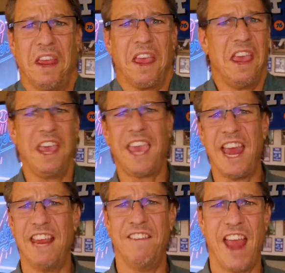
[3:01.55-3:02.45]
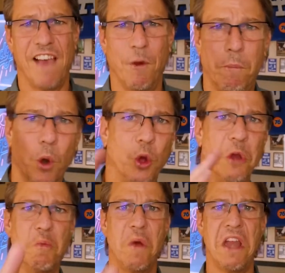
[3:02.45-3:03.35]
mean it can't even have a
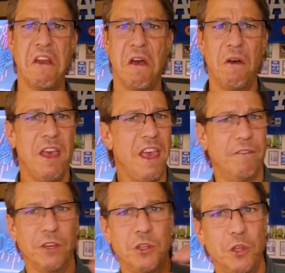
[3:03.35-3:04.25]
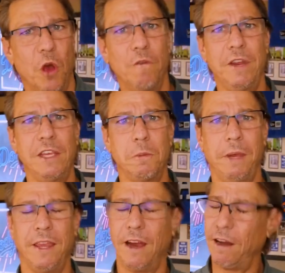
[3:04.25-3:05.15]
broken window. If a stove needs to
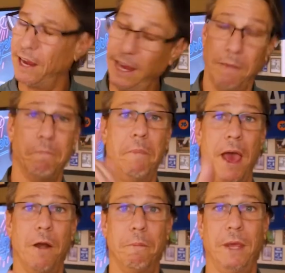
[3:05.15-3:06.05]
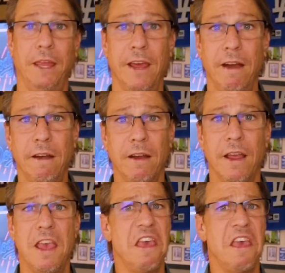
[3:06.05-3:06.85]
be there, it better be there.